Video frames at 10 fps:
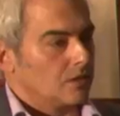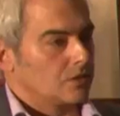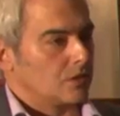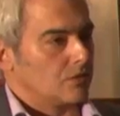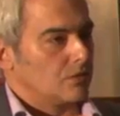
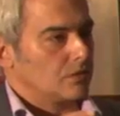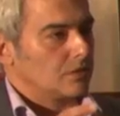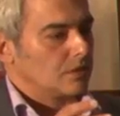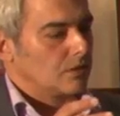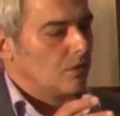So
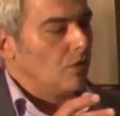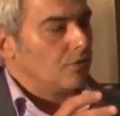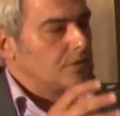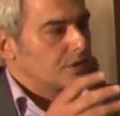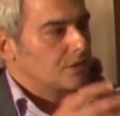all
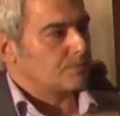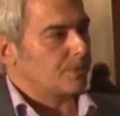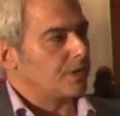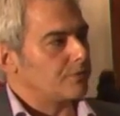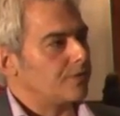of this is
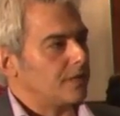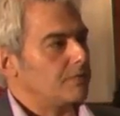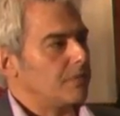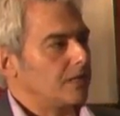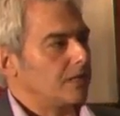pretty
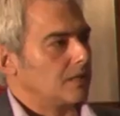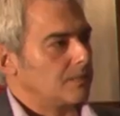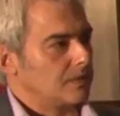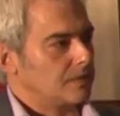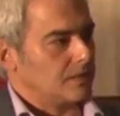fundamental. I
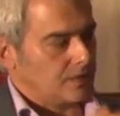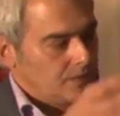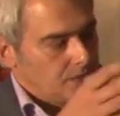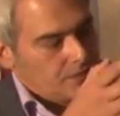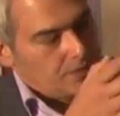mean,
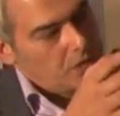if you